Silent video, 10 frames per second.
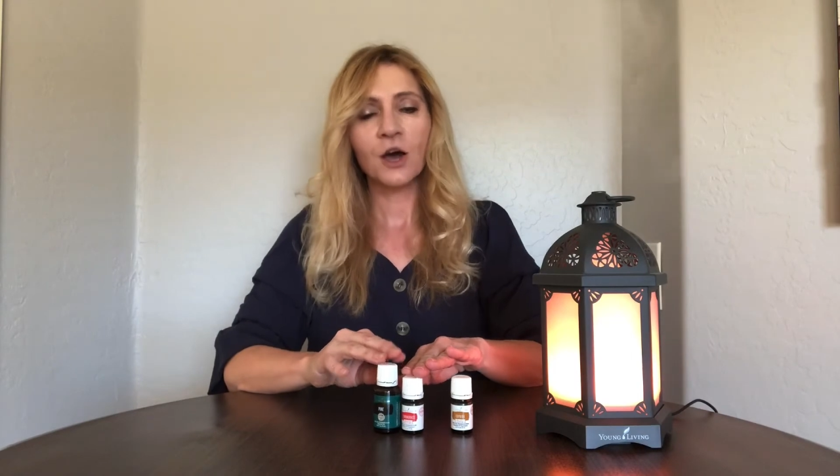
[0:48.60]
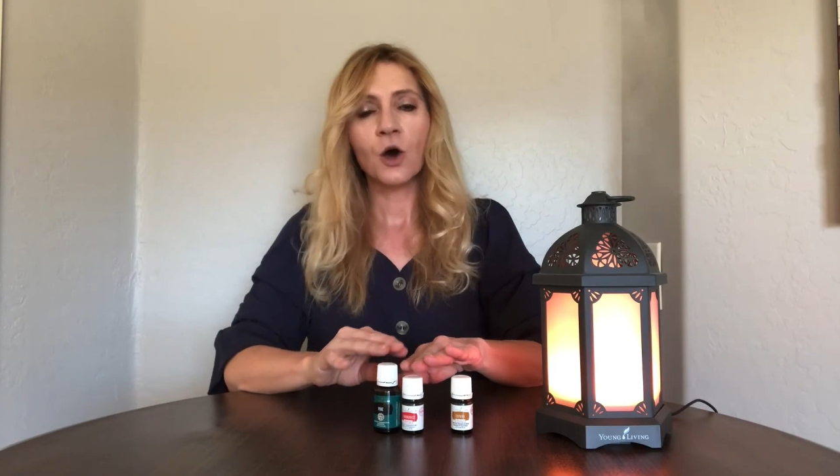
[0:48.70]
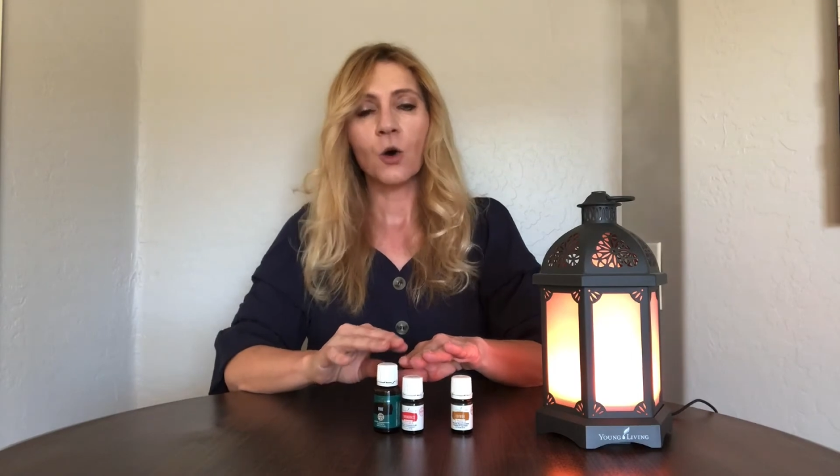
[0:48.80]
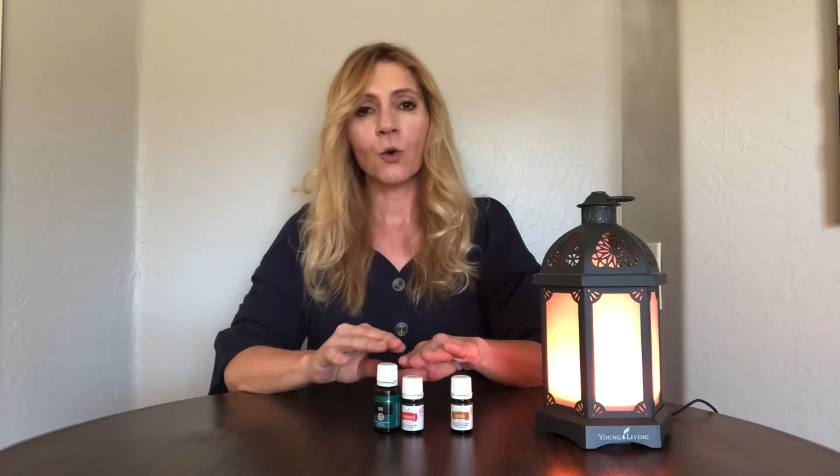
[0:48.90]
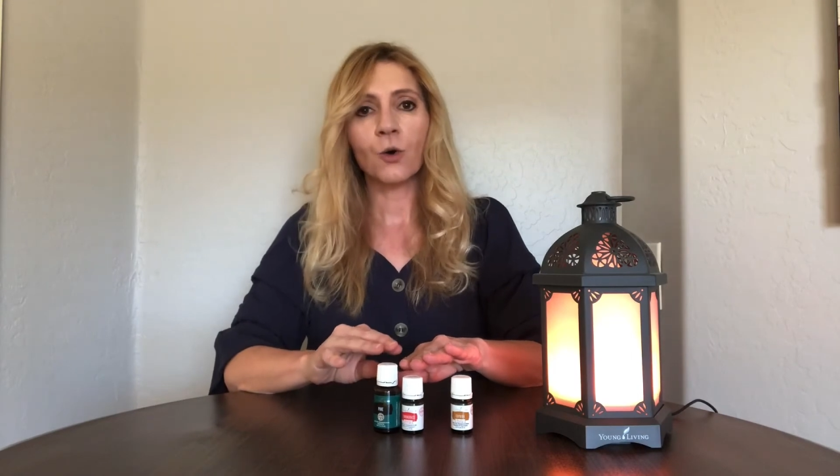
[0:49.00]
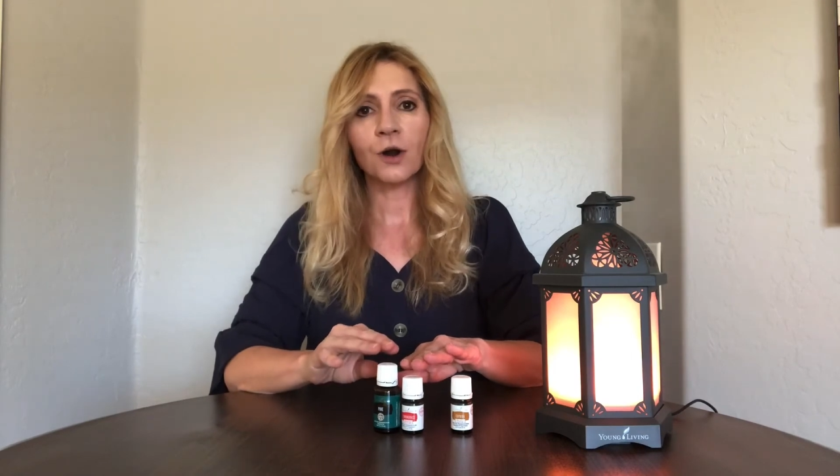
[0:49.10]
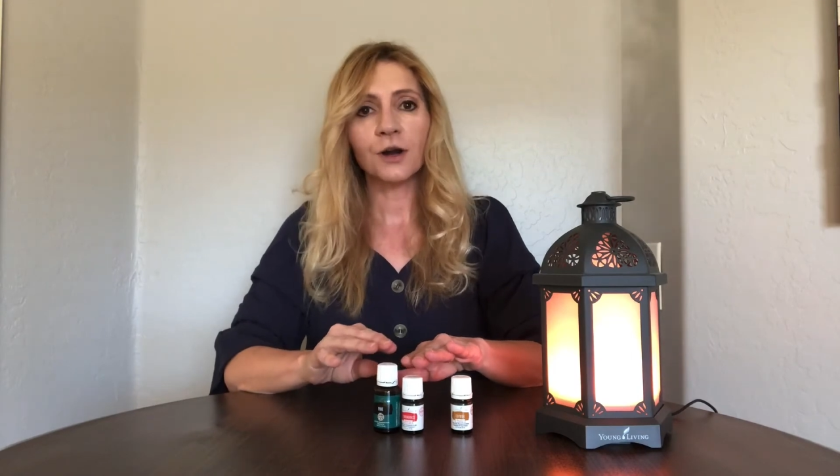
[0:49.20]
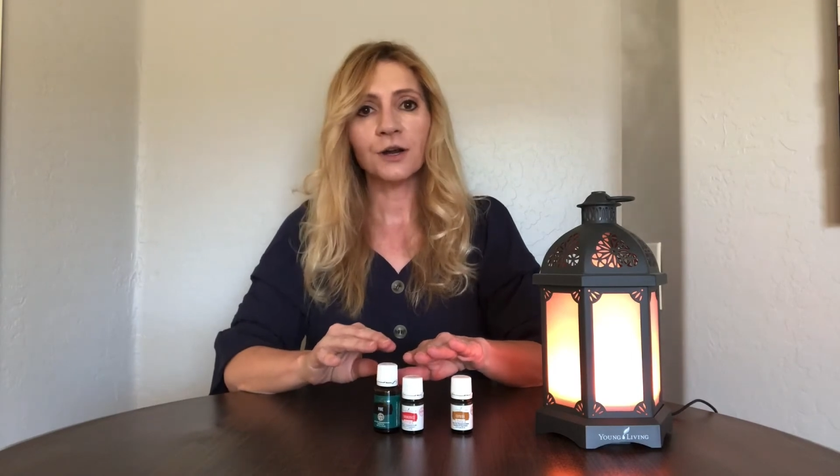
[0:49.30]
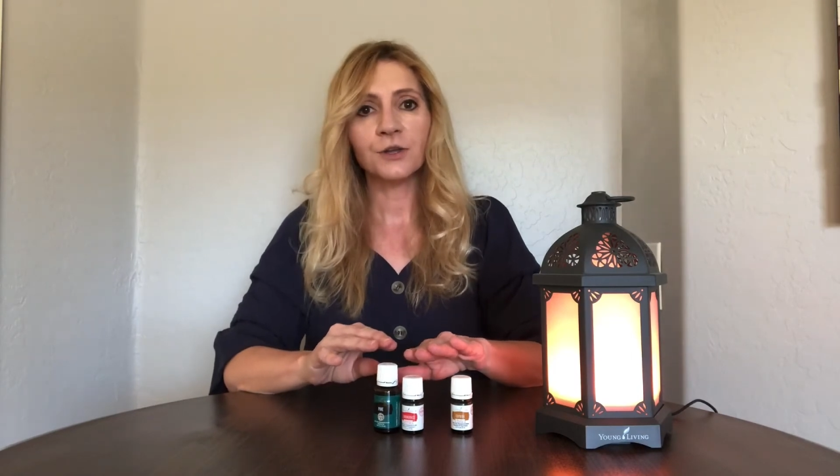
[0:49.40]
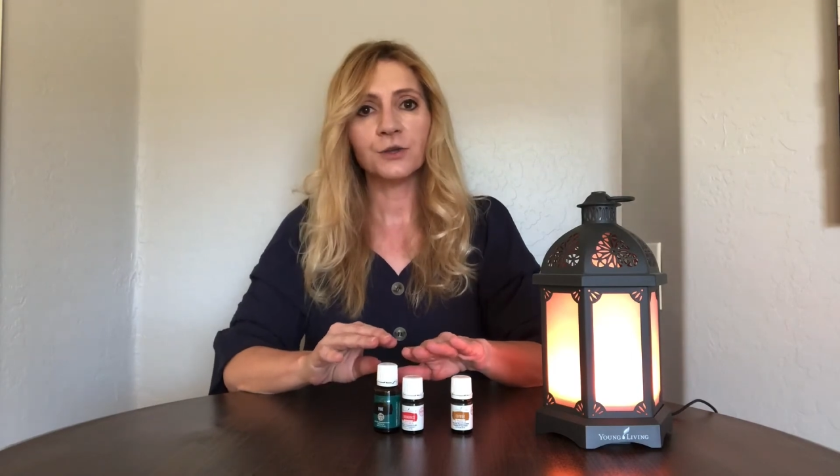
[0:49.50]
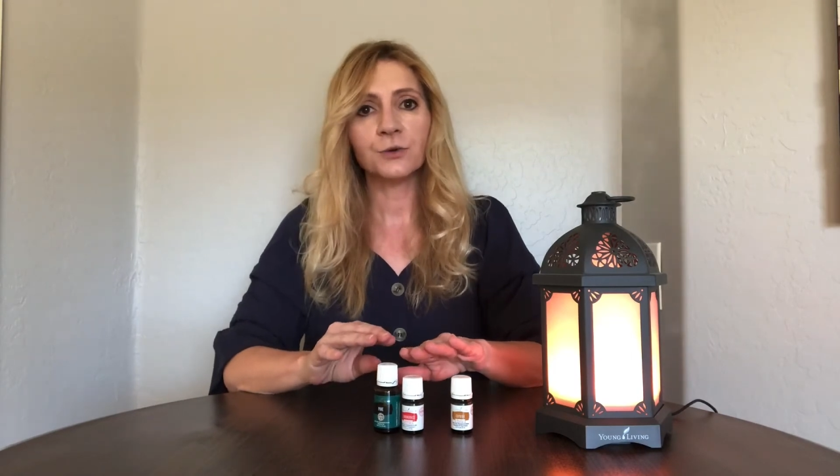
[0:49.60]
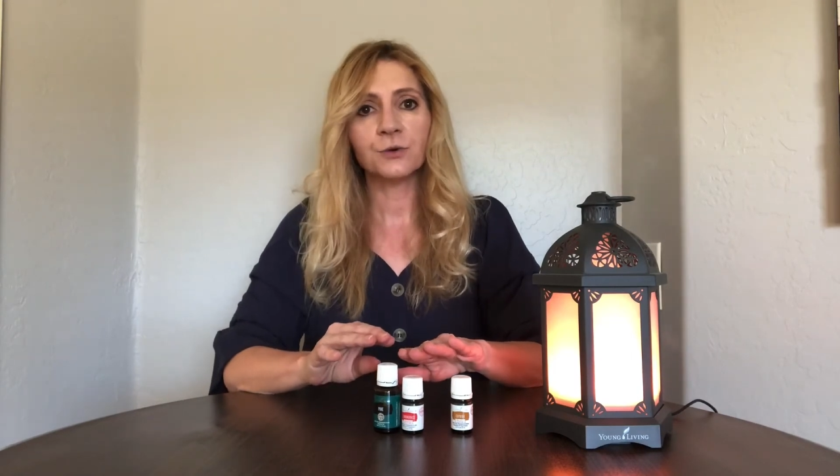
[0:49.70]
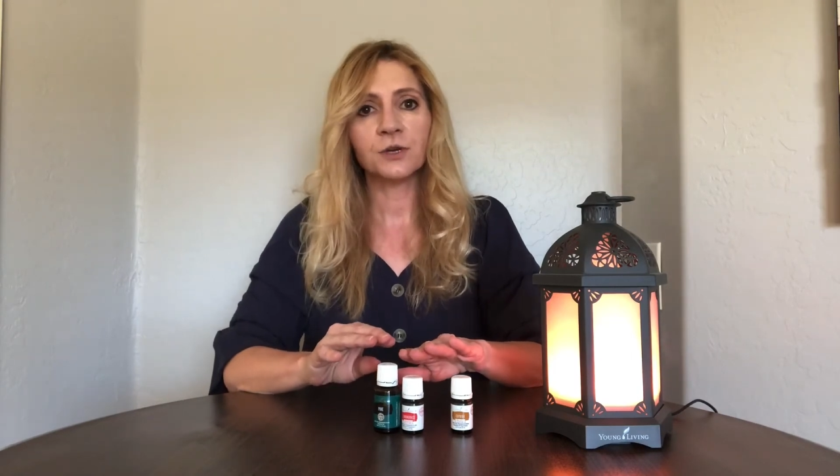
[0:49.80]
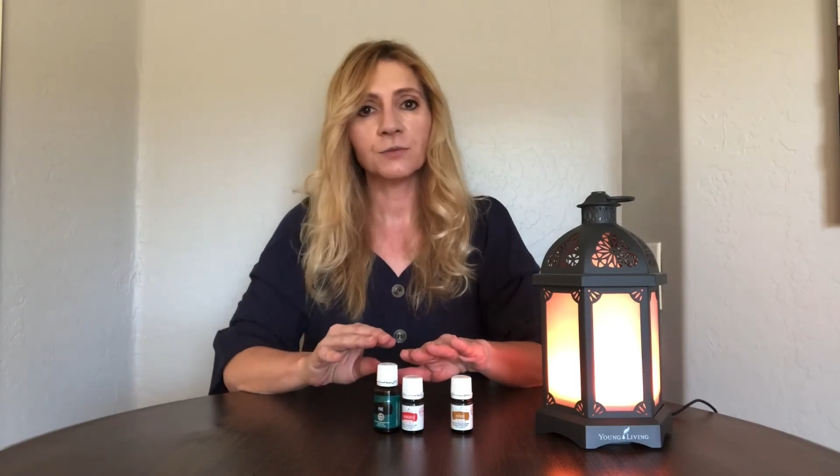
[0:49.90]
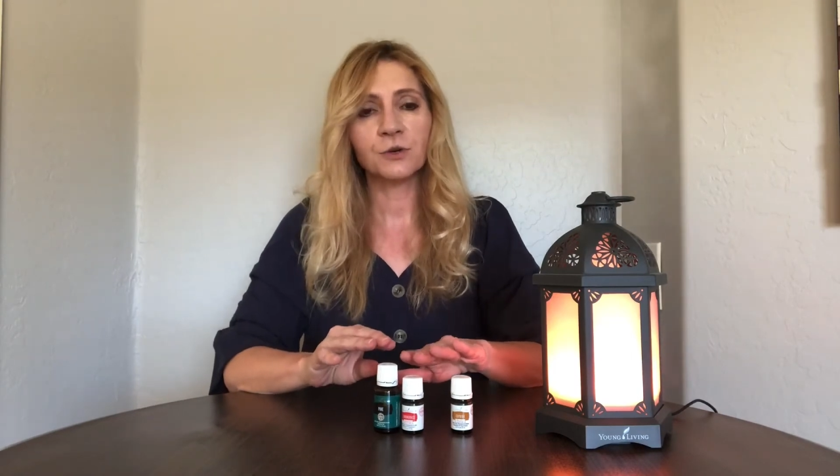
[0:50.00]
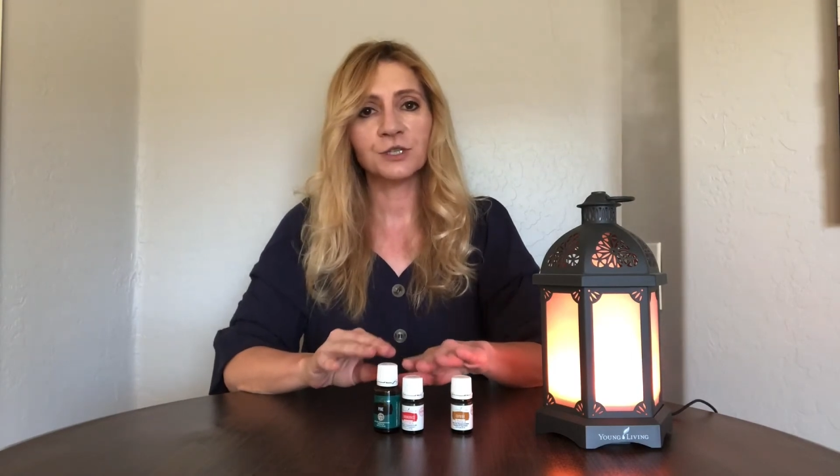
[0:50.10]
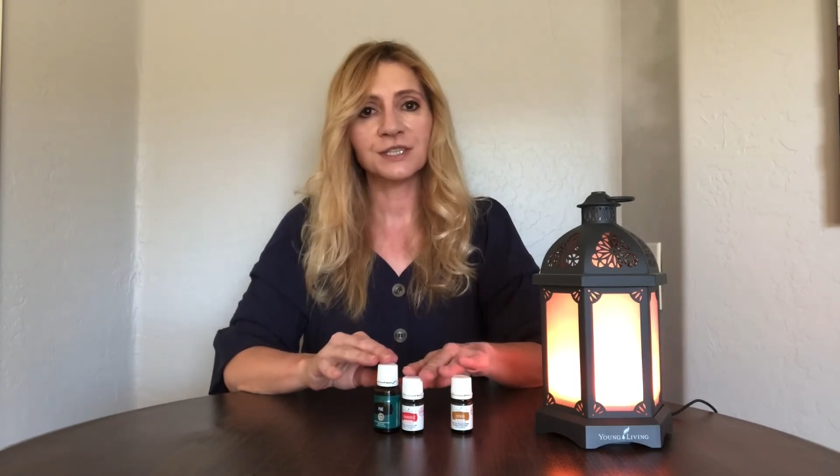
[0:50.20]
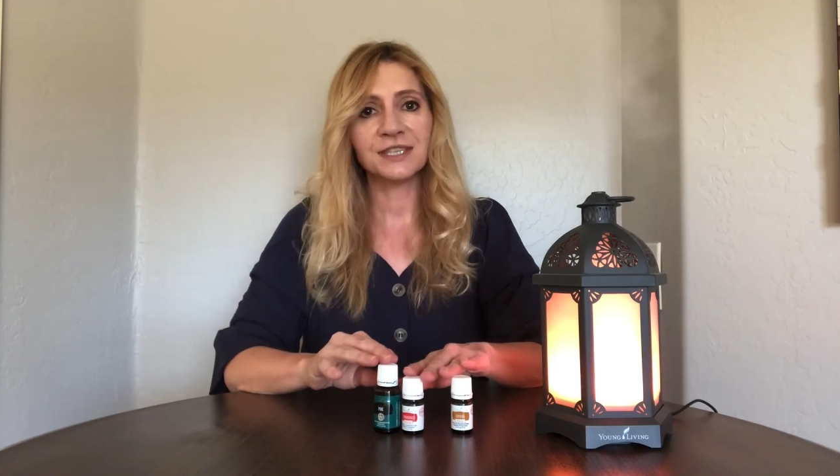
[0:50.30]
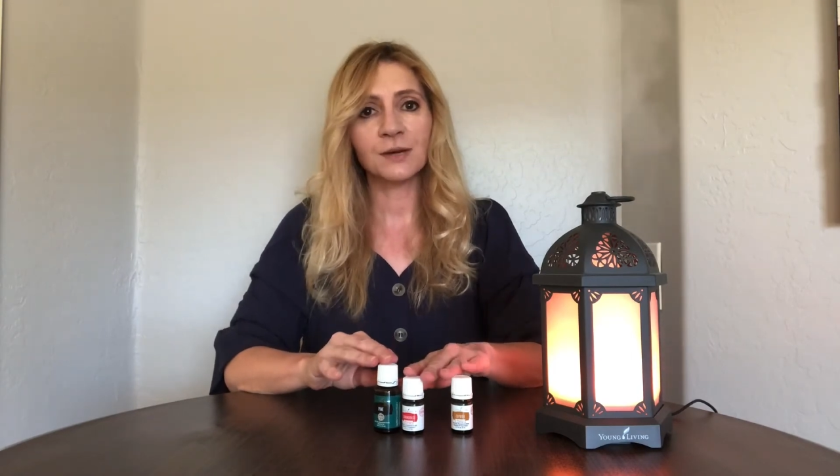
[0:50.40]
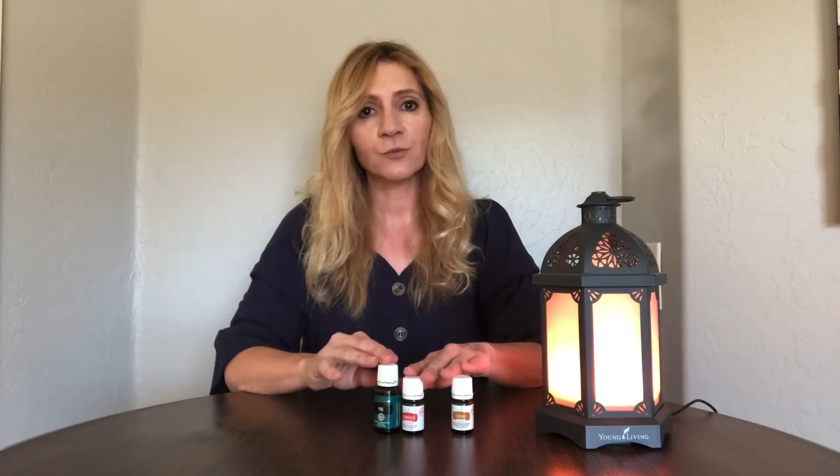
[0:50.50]
or you can purchase
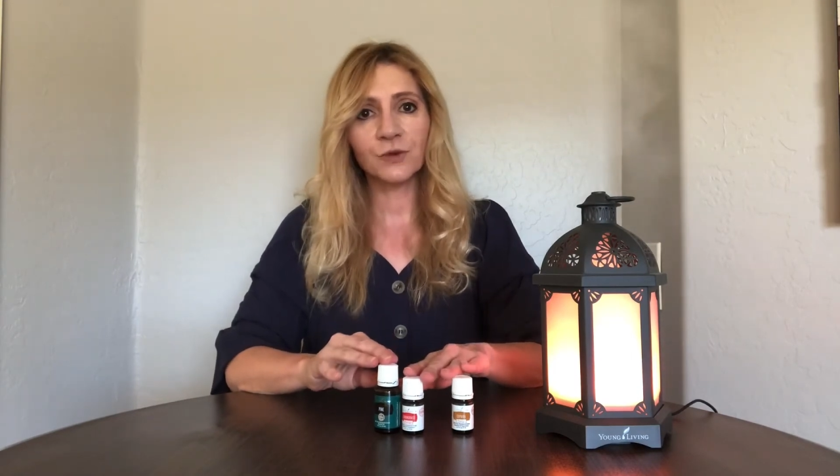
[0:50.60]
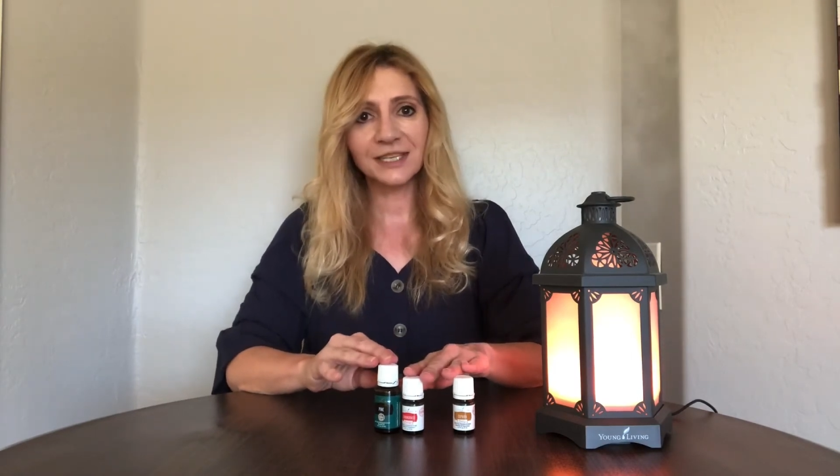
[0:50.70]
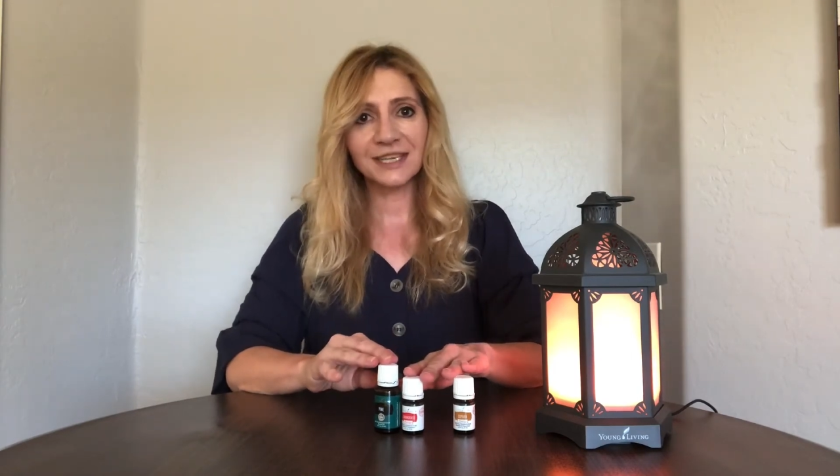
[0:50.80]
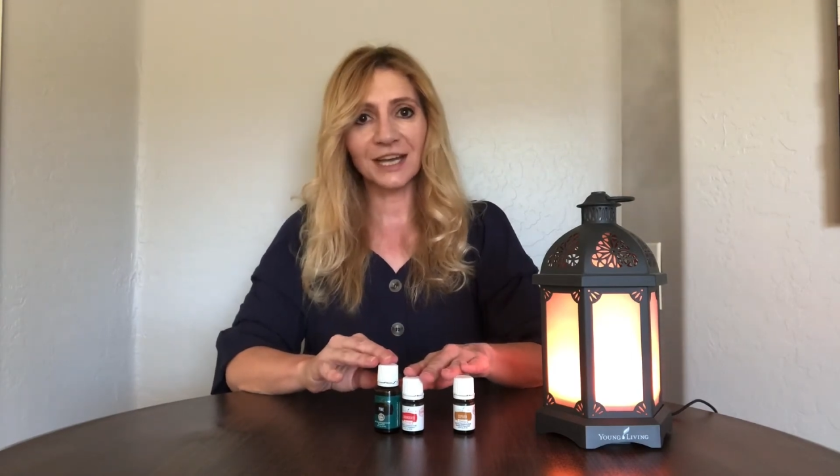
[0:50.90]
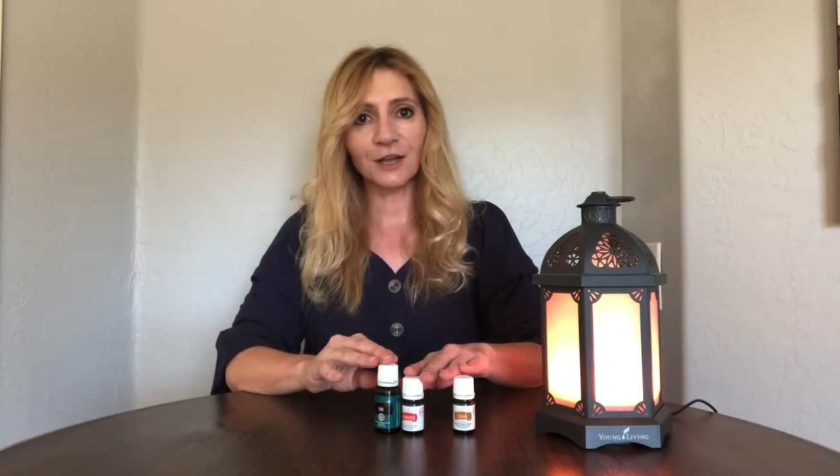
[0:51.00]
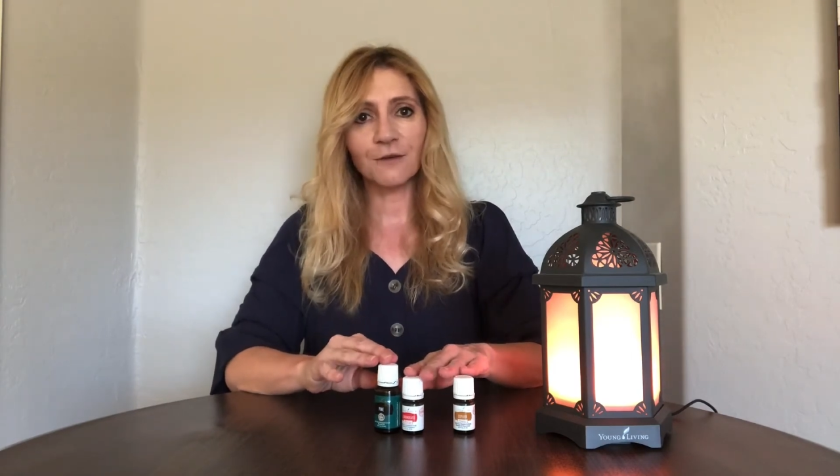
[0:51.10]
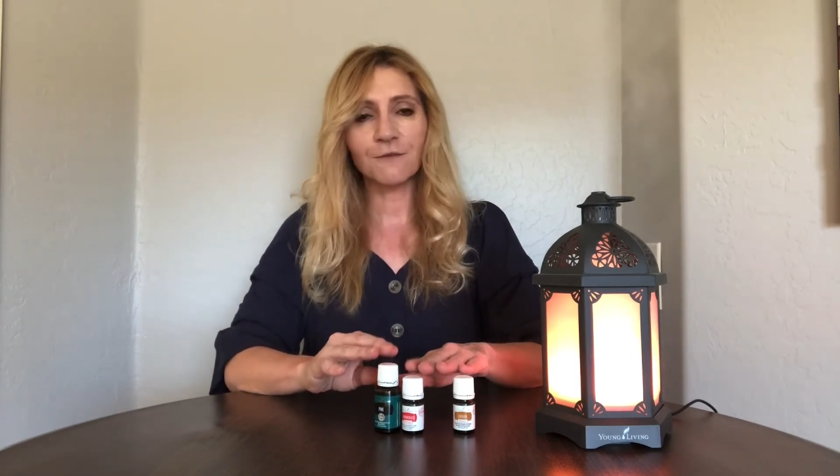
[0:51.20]
them retail